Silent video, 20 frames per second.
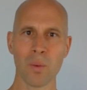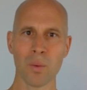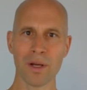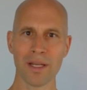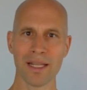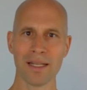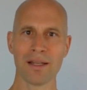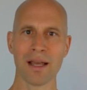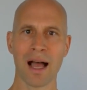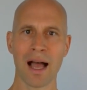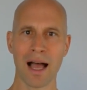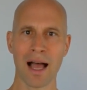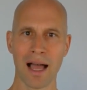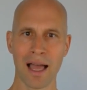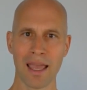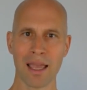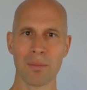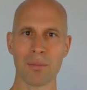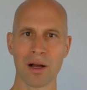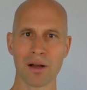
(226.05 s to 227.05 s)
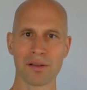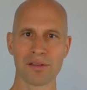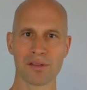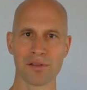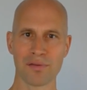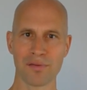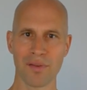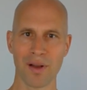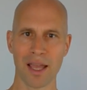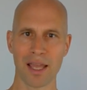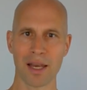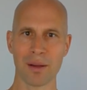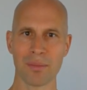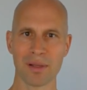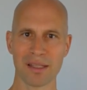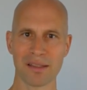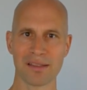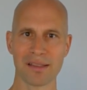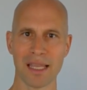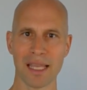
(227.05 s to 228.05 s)
we need high amounts of
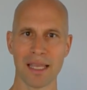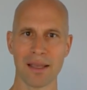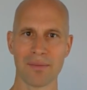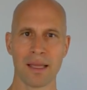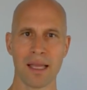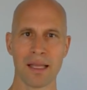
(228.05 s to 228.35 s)
vitamin C.